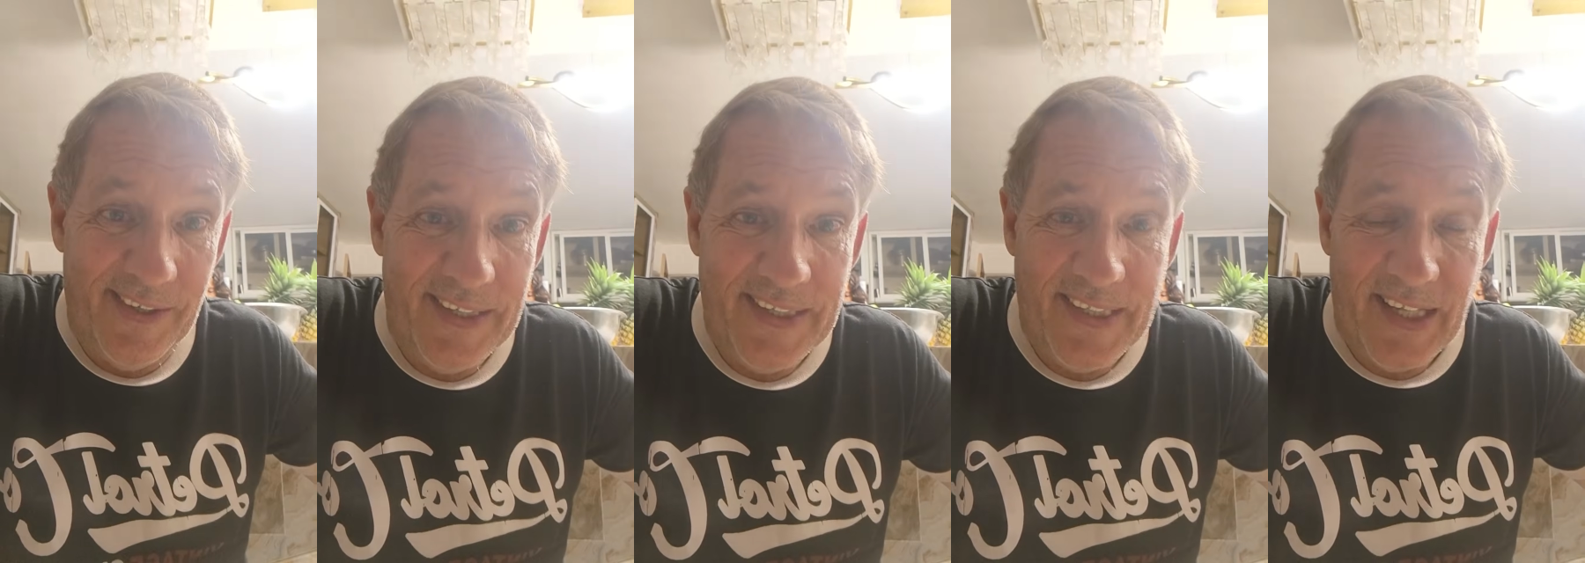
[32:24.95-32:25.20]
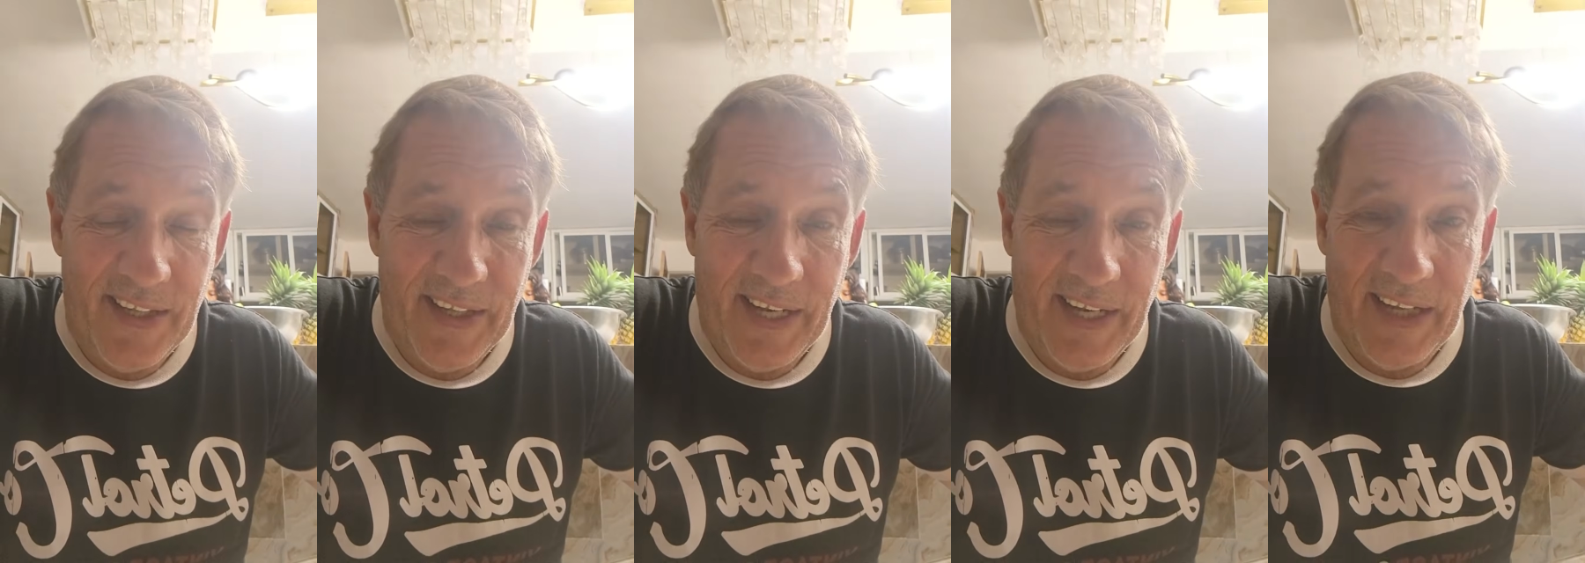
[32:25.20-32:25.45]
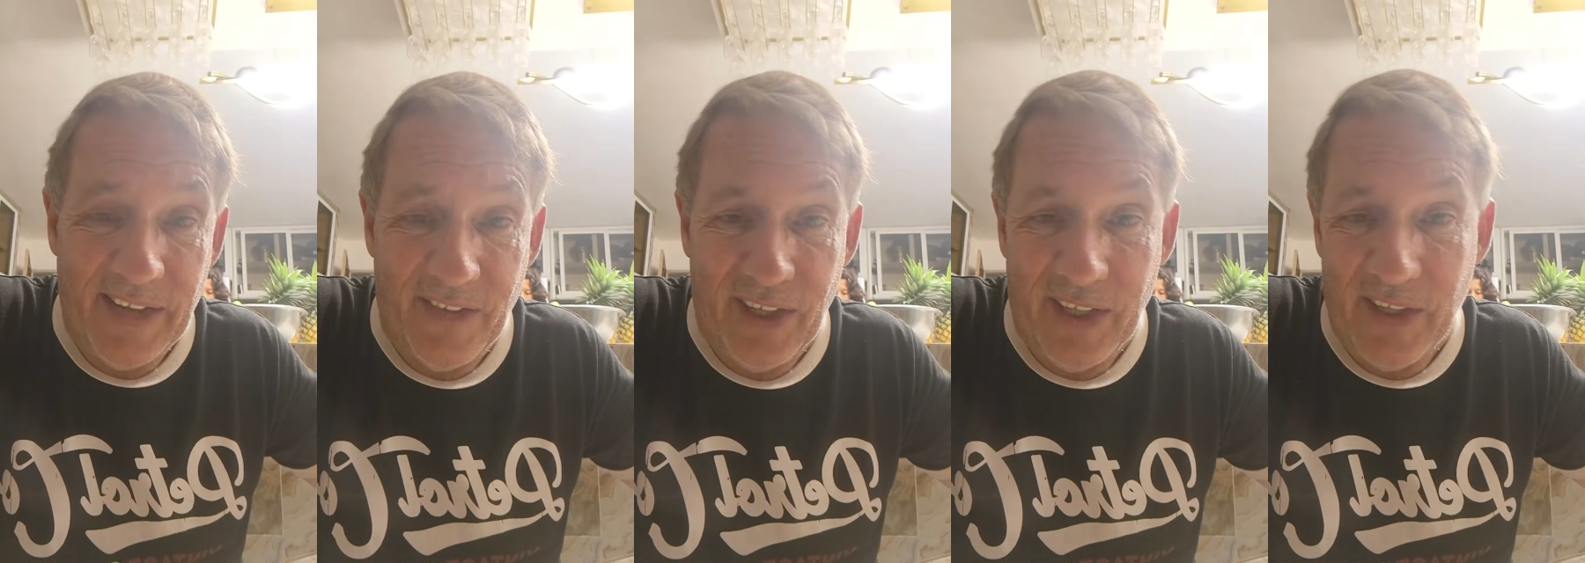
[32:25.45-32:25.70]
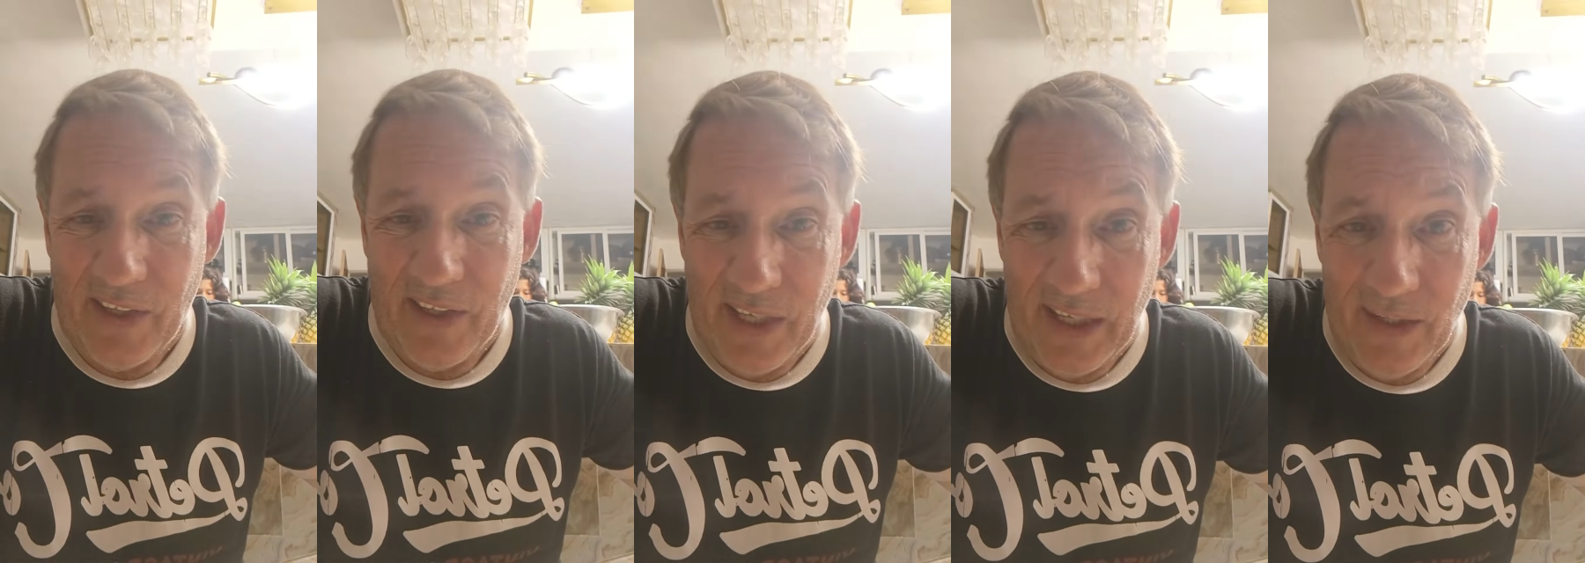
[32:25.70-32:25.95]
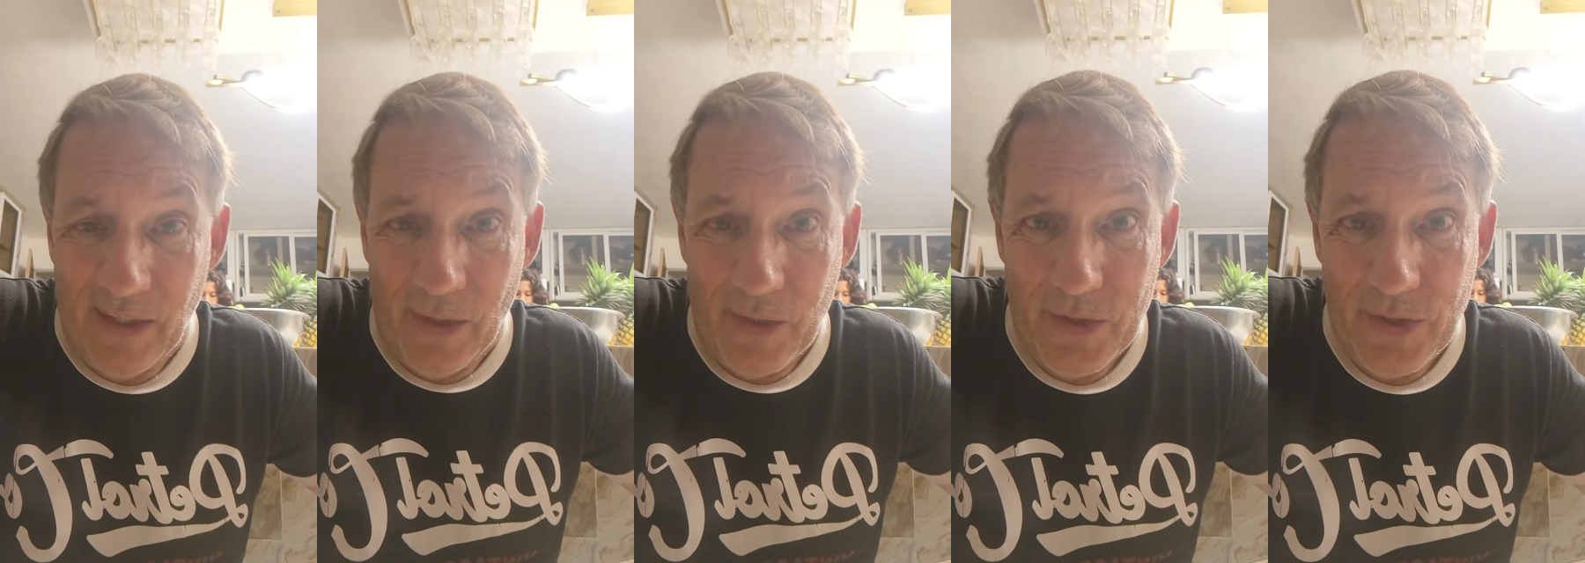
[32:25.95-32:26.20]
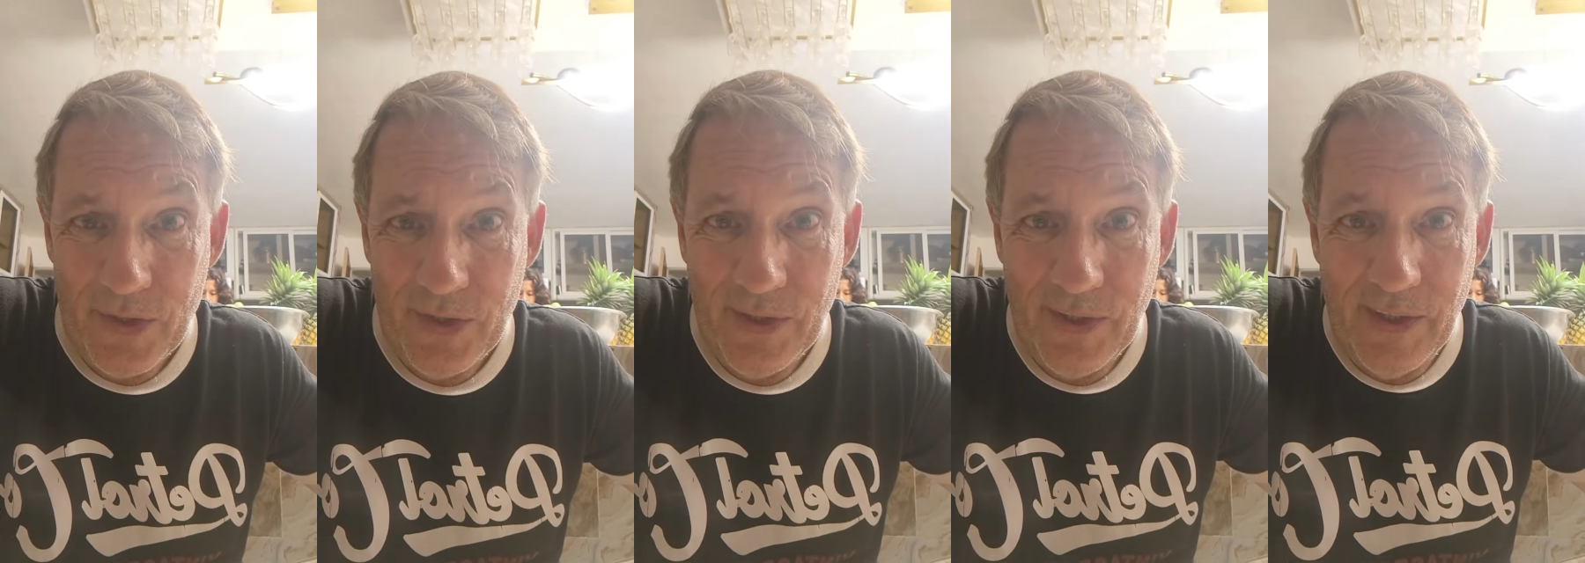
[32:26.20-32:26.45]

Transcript: said they got 10 kilos.